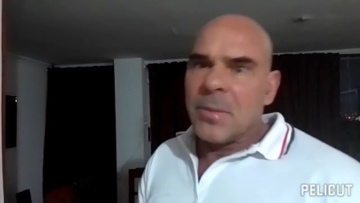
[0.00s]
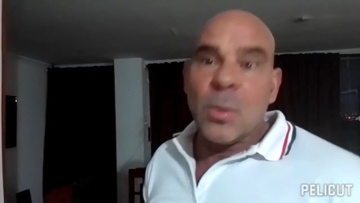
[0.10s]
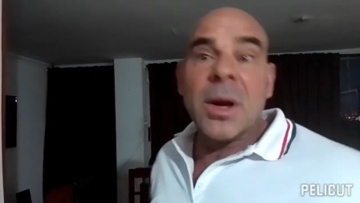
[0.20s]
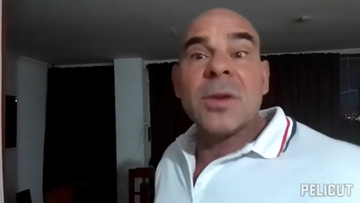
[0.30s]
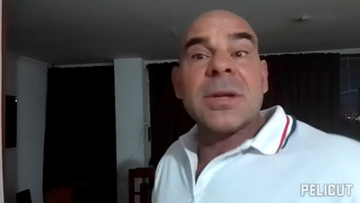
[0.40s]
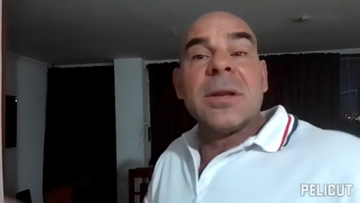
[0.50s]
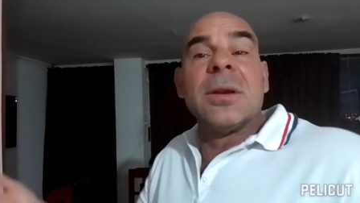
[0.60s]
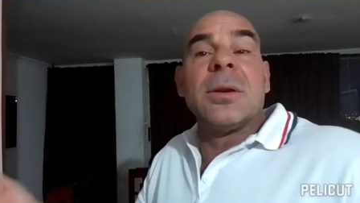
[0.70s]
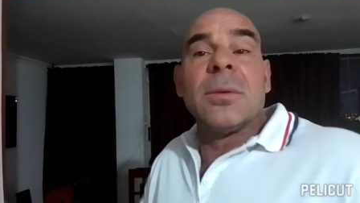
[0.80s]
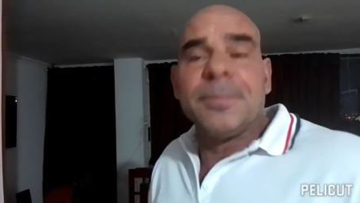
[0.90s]
And what else can you
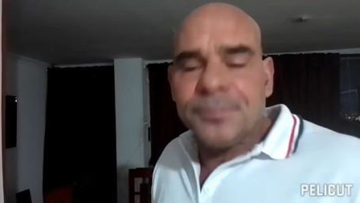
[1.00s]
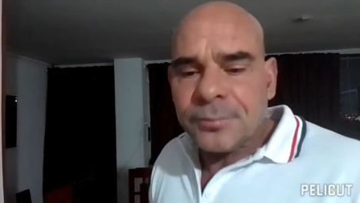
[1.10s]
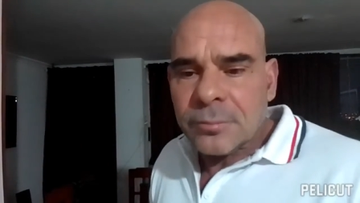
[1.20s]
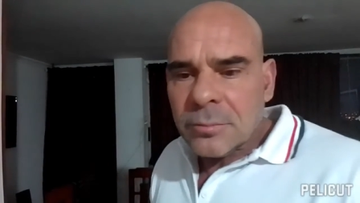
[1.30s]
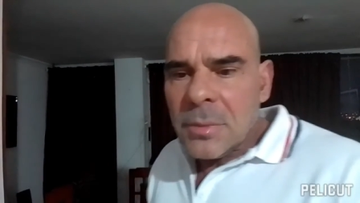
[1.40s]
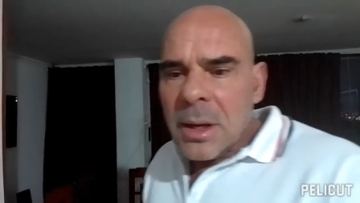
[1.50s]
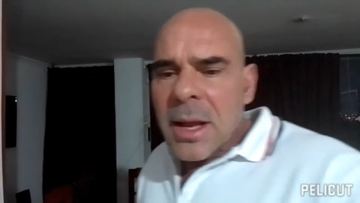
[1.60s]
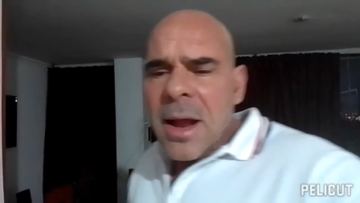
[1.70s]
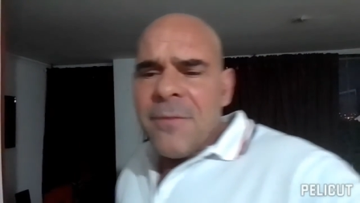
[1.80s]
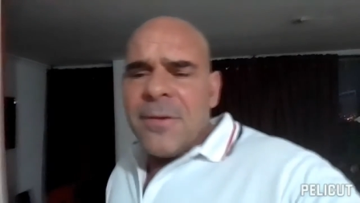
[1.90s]
do? You
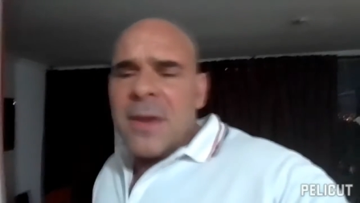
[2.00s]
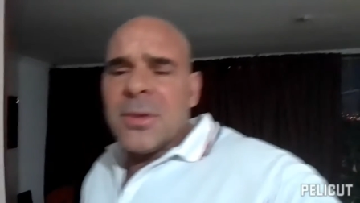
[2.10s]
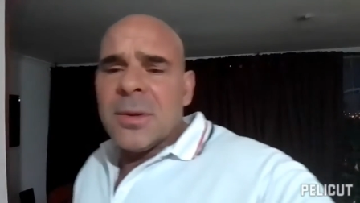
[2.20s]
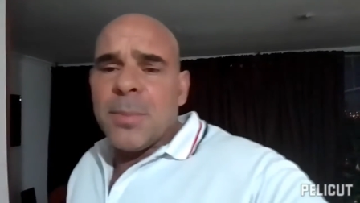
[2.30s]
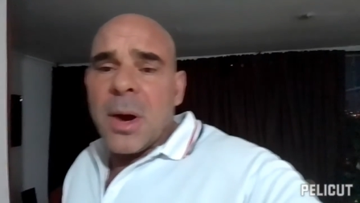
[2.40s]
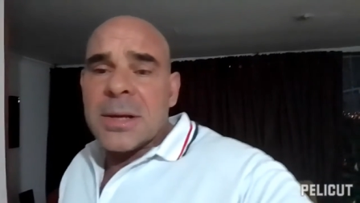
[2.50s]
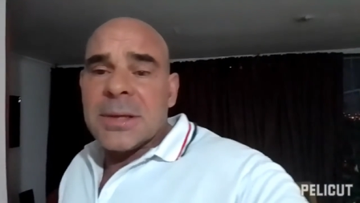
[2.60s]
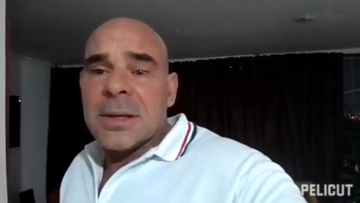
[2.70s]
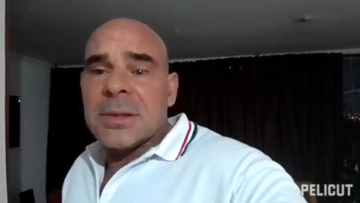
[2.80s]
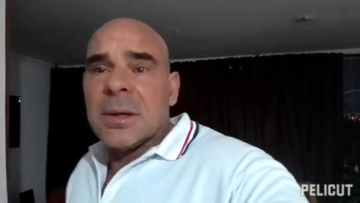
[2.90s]
gotta have faith in the
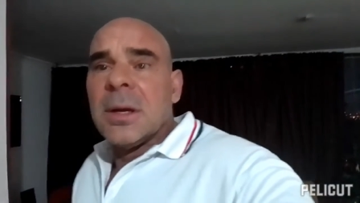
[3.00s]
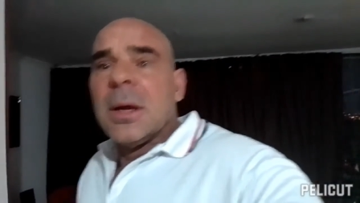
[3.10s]
process.